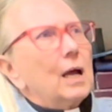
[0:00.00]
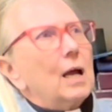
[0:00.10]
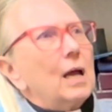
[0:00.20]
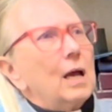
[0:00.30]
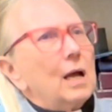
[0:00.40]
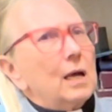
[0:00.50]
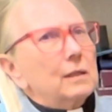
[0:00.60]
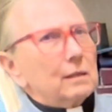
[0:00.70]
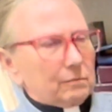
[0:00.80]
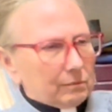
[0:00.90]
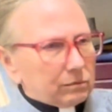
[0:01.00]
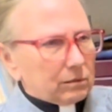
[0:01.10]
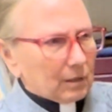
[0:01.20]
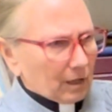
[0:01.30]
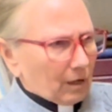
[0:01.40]
And
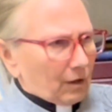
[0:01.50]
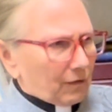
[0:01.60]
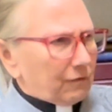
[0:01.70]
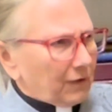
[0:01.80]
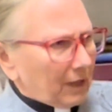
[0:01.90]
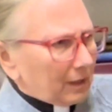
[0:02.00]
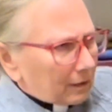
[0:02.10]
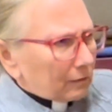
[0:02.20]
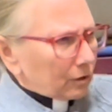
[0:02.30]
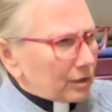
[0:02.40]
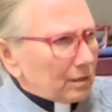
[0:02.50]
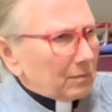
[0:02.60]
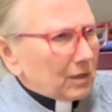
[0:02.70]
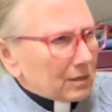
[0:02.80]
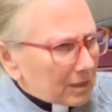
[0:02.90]
the fellow looks at
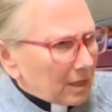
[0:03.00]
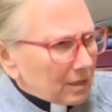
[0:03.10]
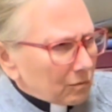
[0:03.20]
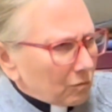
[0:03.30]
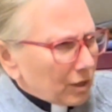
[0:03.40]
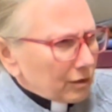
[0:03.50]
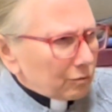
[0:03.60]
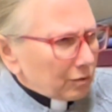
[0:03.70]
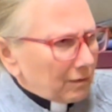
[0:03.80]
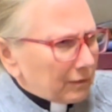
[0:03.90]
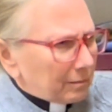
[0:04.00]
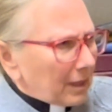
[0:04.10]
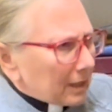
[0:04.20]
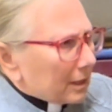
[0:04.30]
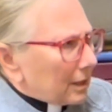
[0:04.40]
me and says, Where's Reverend
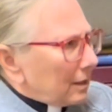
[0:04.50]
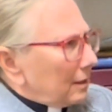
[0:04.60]
Mike?